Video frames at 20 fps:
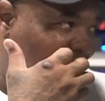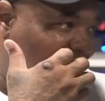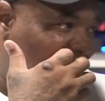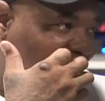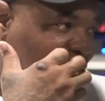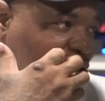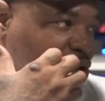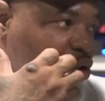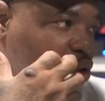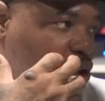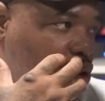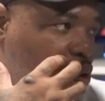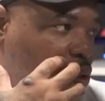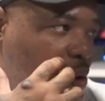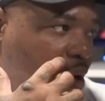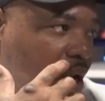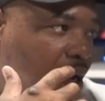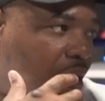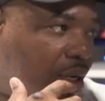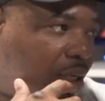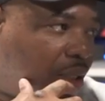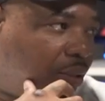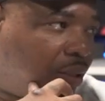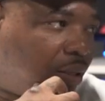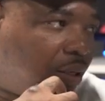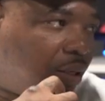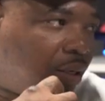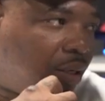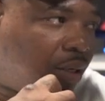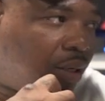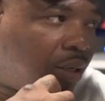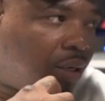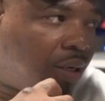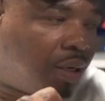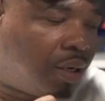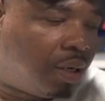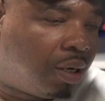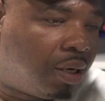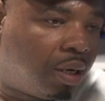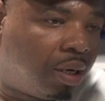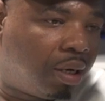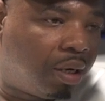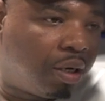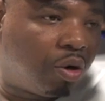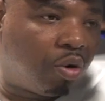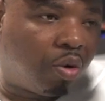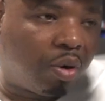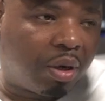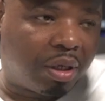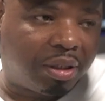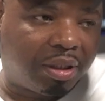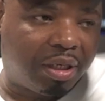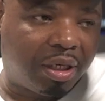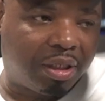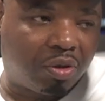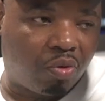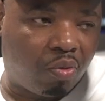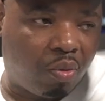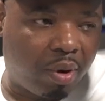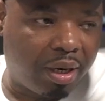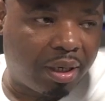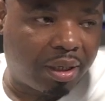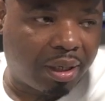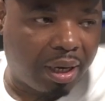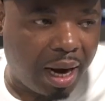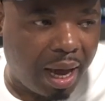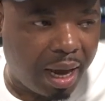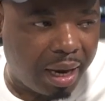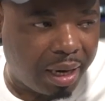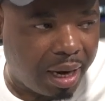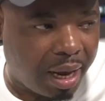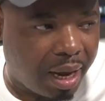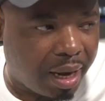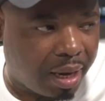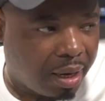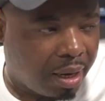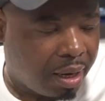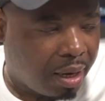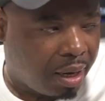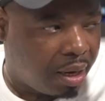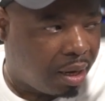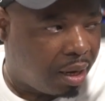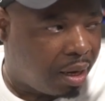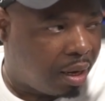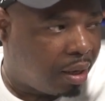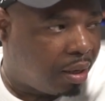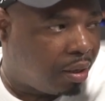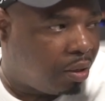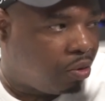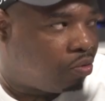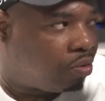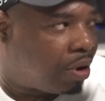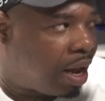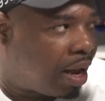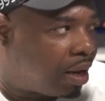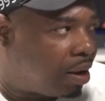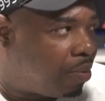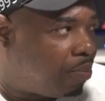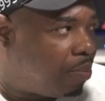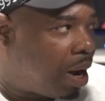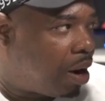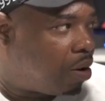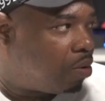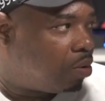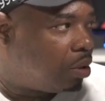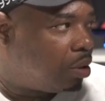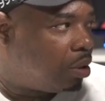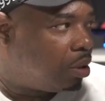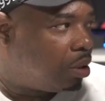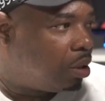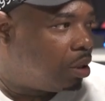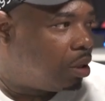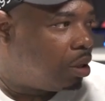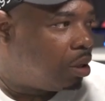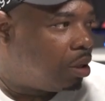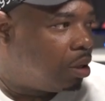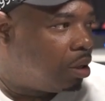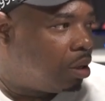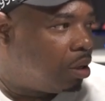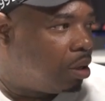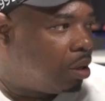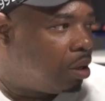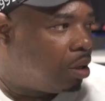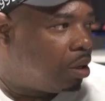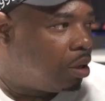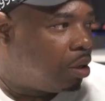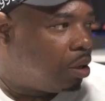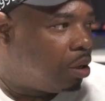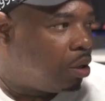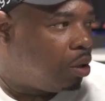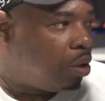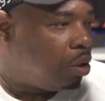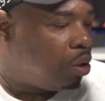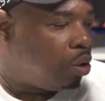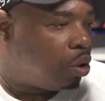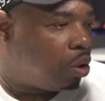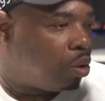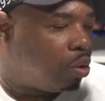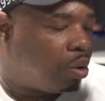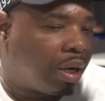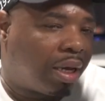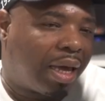what you do here, during a situation like that, you think about you know, the